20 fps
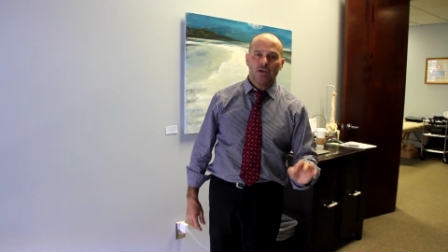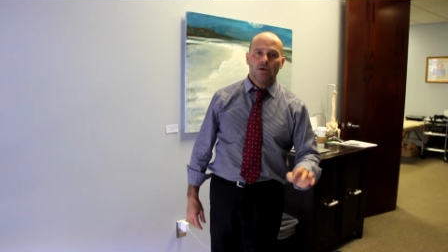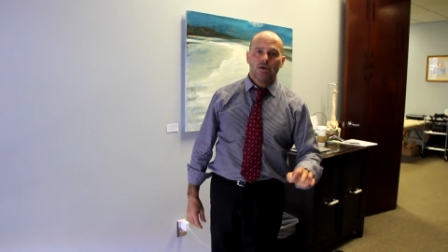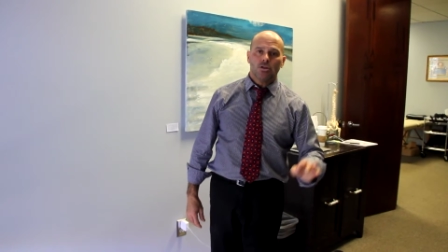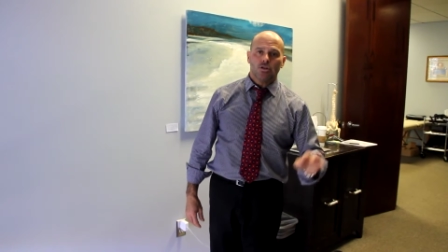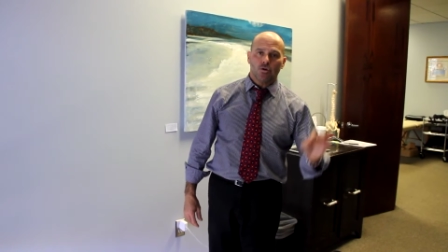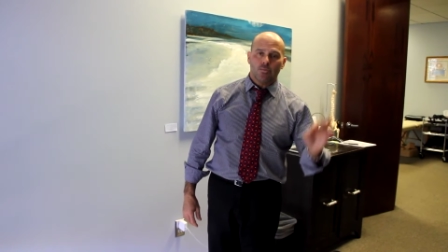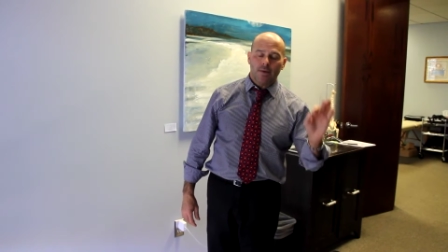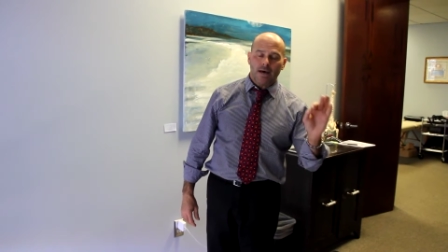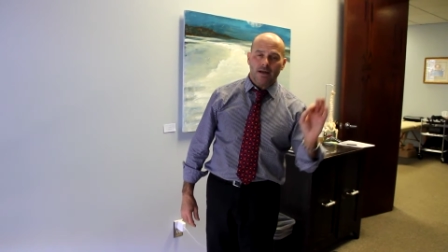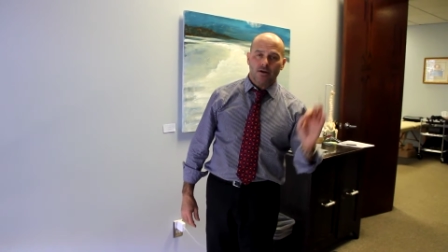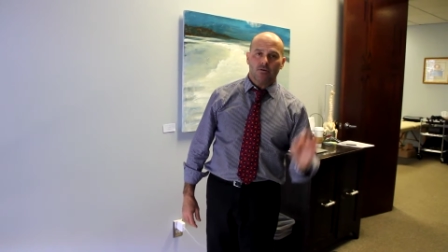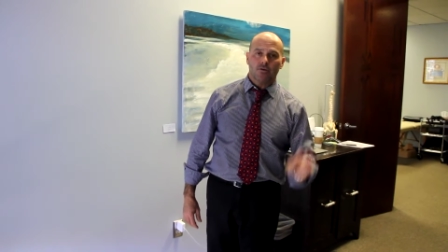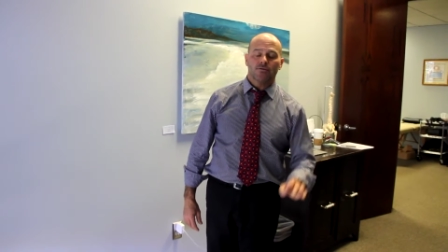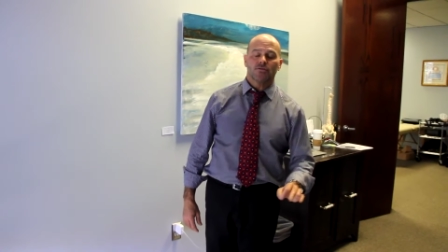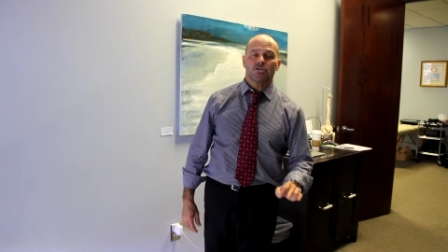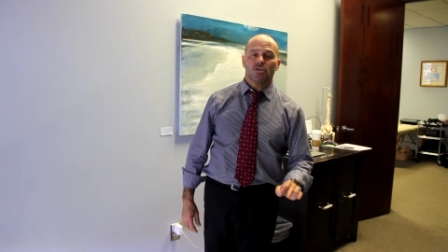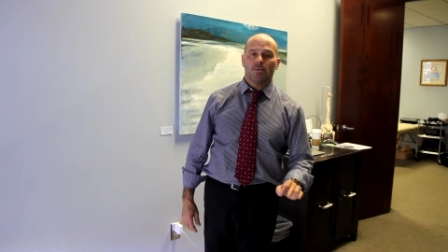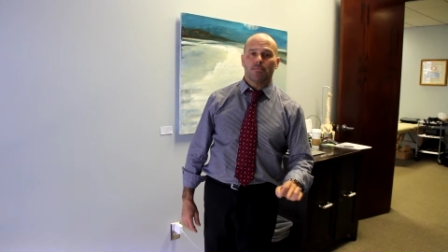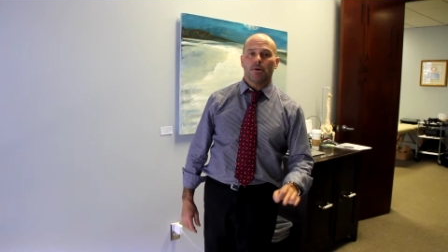no matter if
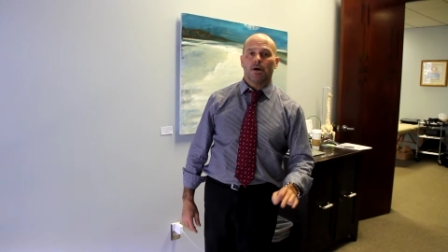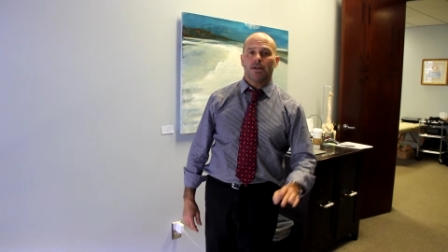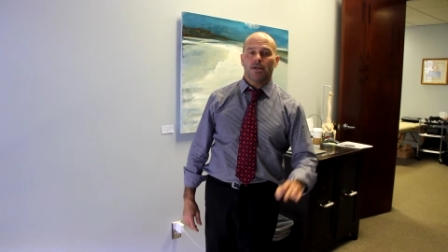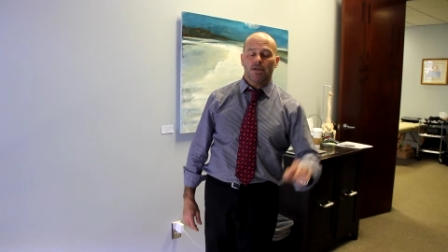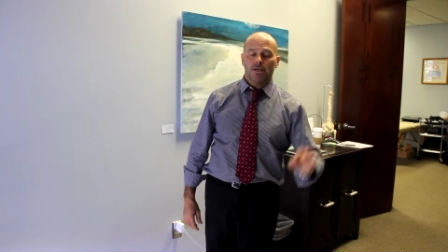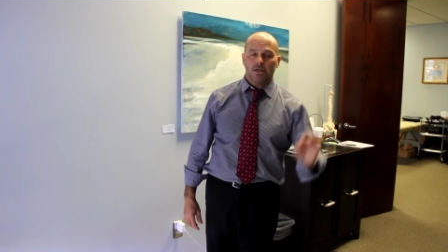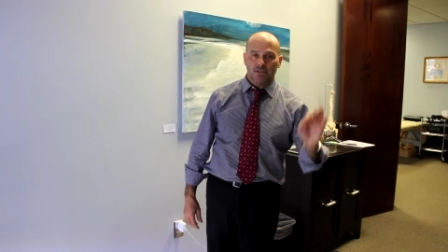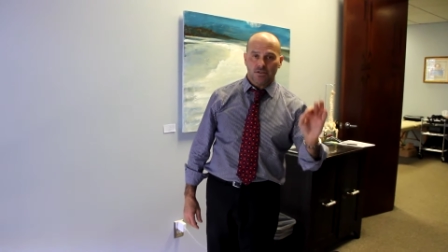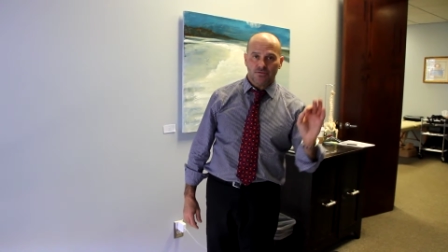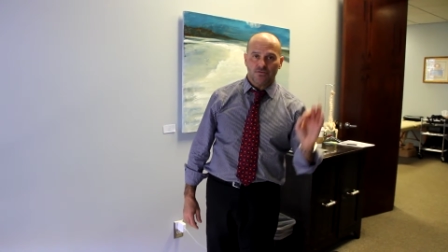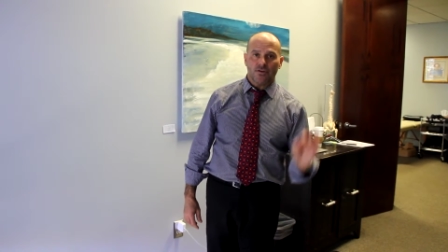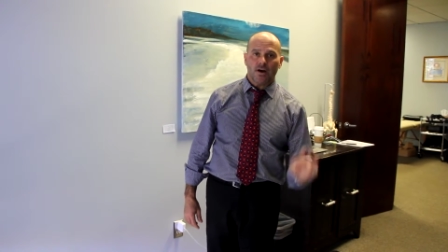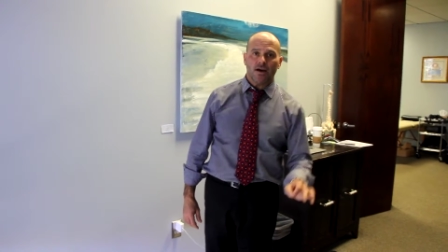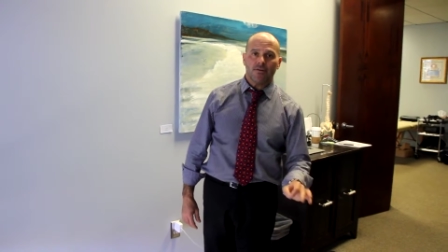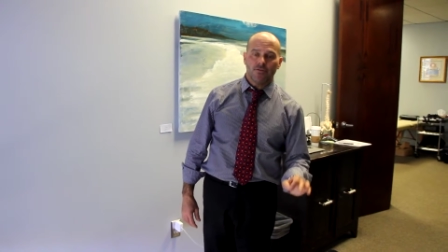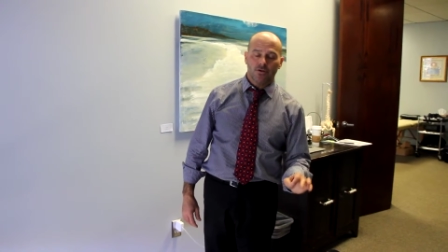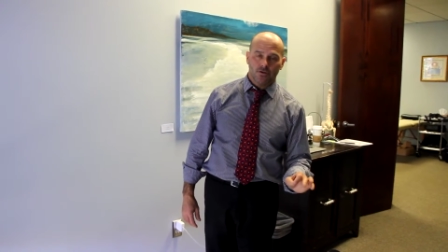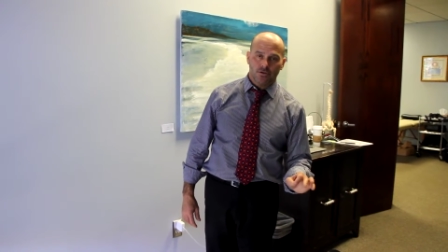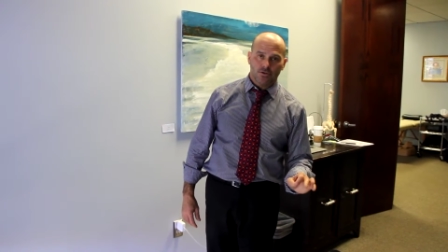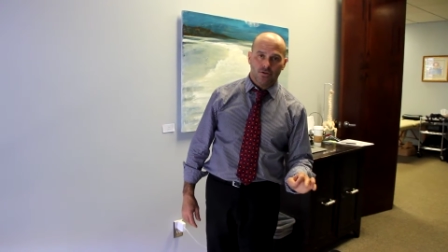somebody is 5
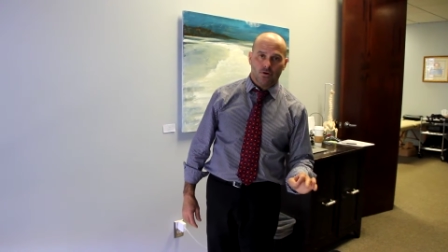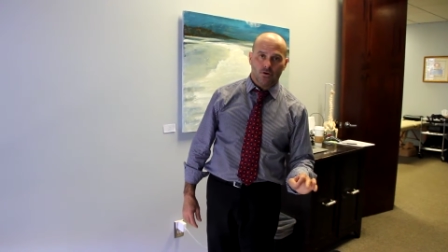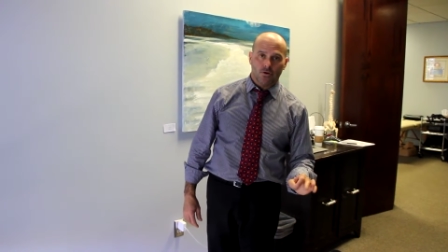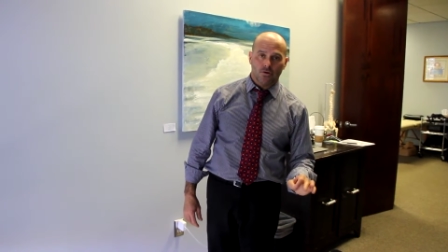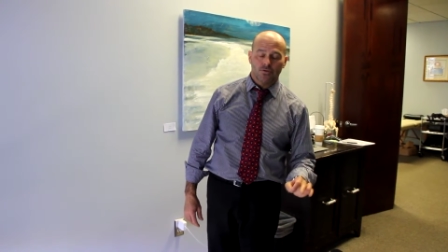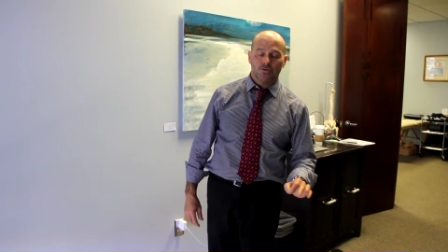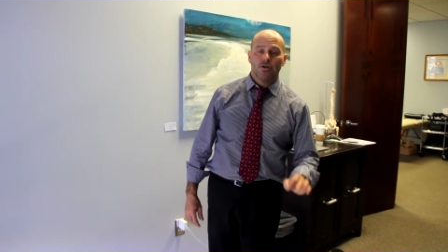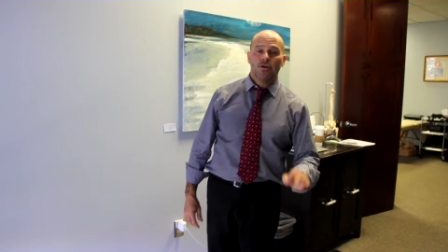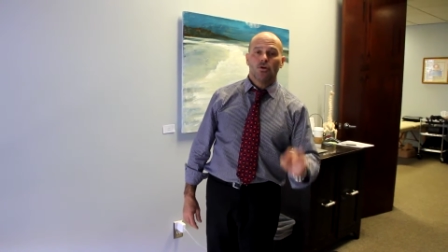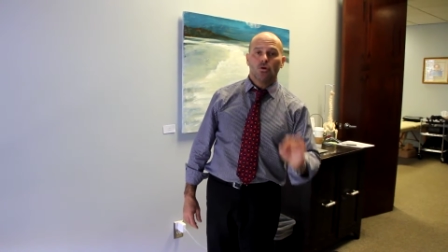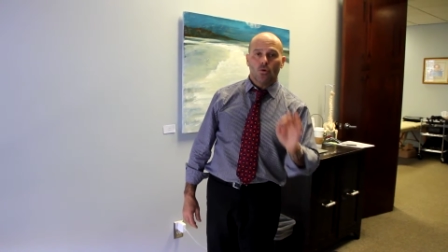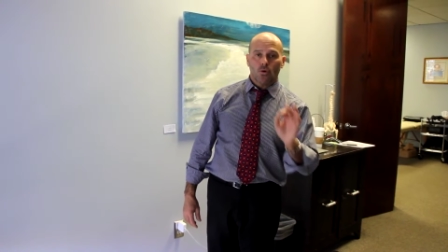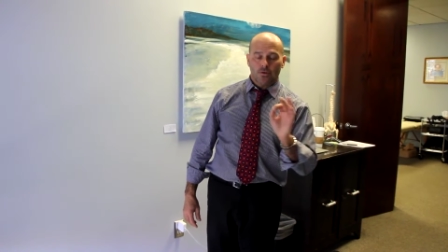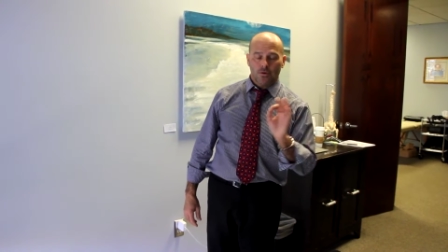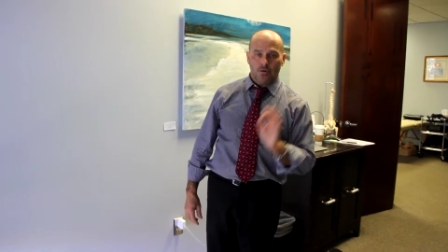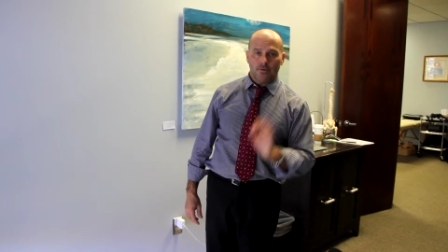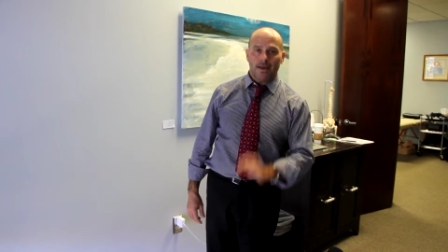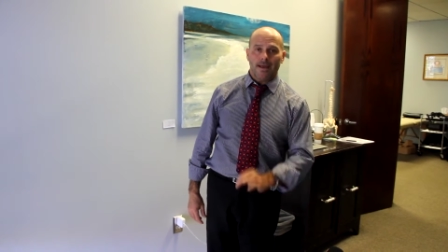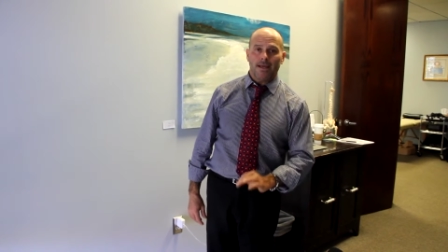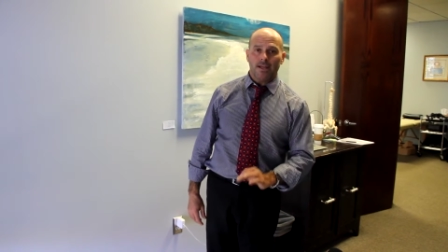years old or
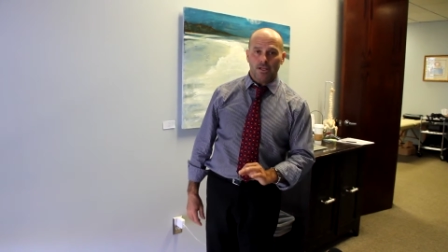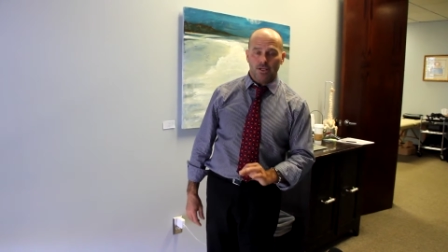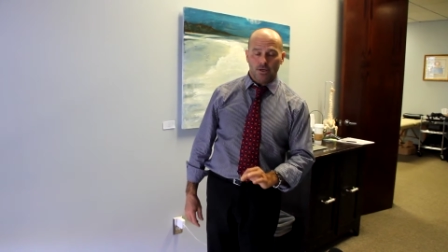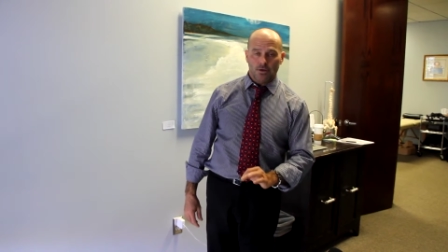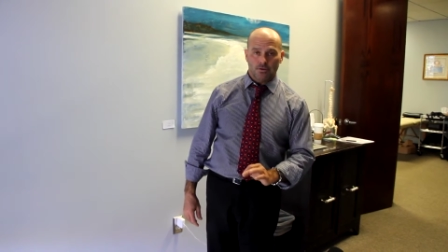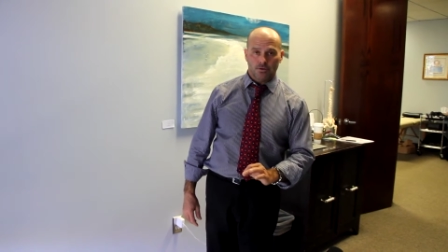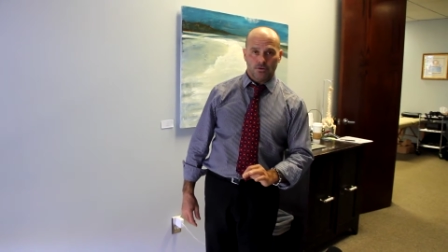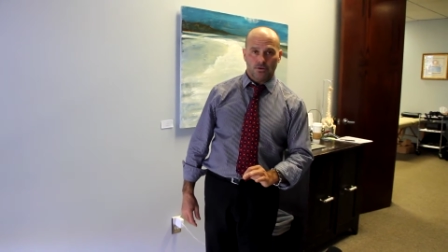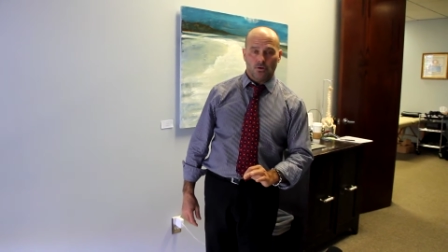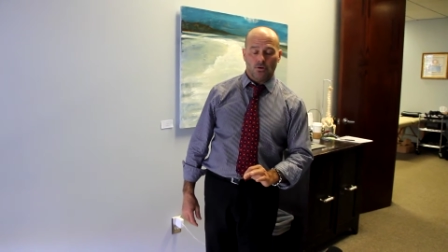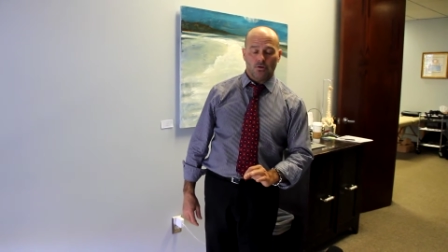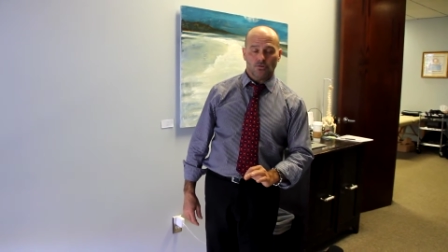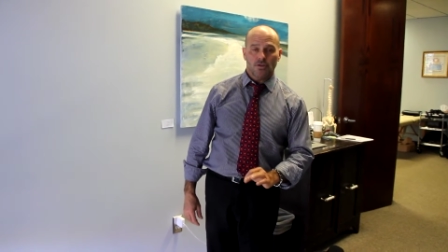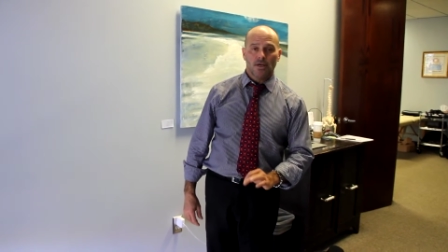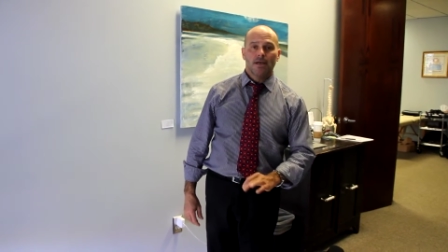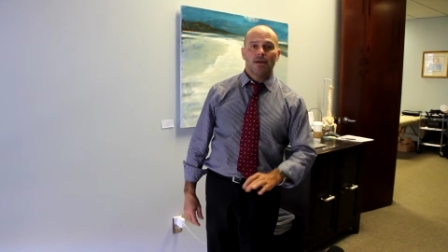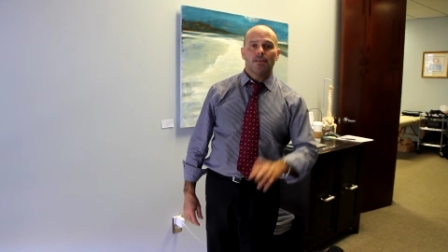they're 80 years old.